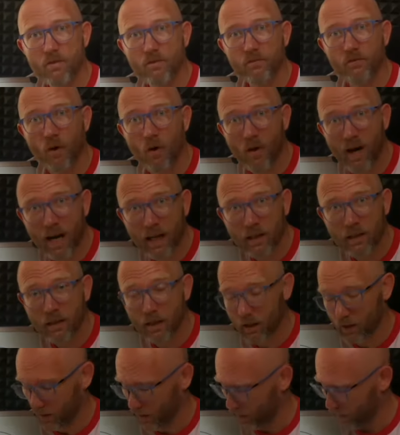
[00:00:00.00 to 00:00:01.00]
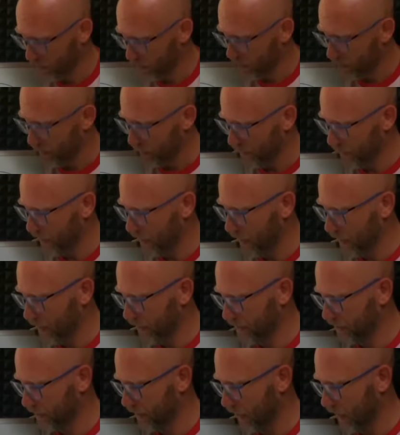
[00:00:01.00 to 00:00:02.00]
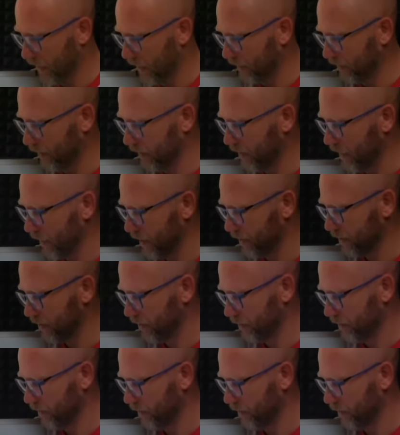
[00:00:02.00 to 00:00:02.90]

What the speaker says: 400. That is analytics,